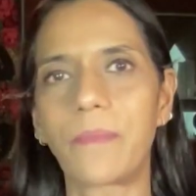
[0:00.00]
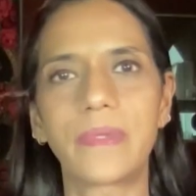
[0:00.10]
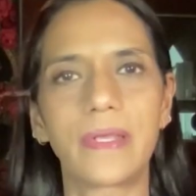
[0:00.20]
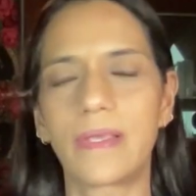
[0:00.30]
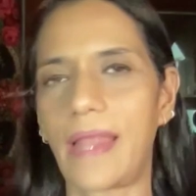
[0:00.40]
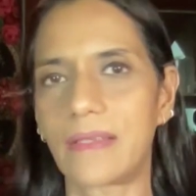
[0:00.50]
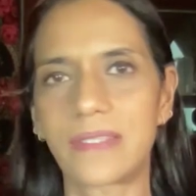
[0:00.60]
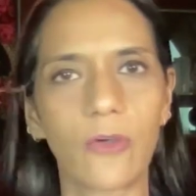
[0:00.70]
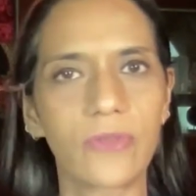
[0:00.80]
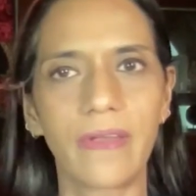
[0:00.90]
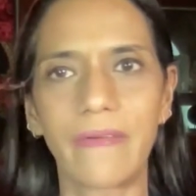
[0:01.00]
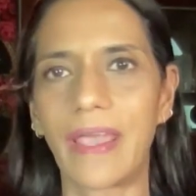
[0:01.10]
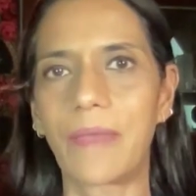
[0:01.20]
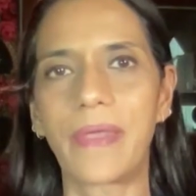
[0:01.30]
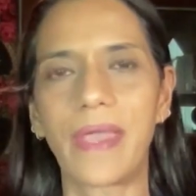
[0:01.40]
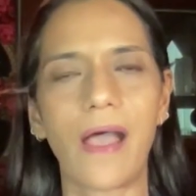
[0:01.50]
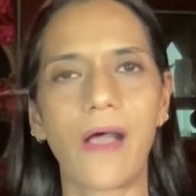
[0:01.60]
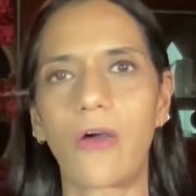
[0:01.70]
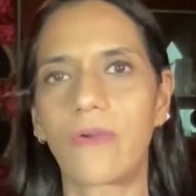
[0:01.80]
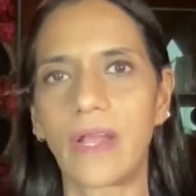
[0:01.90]
some like Saudi
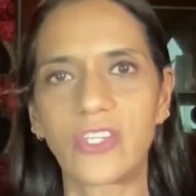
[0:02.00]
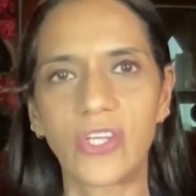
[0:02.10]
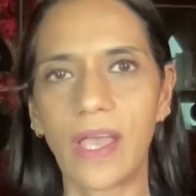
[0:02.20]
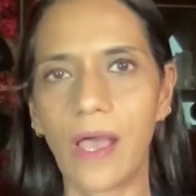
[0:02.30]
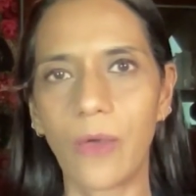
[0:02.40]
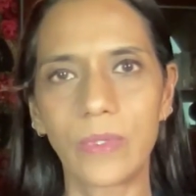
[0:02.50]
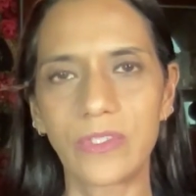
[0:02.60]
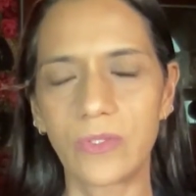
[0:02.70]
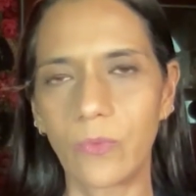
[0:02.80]
Arabia or Russia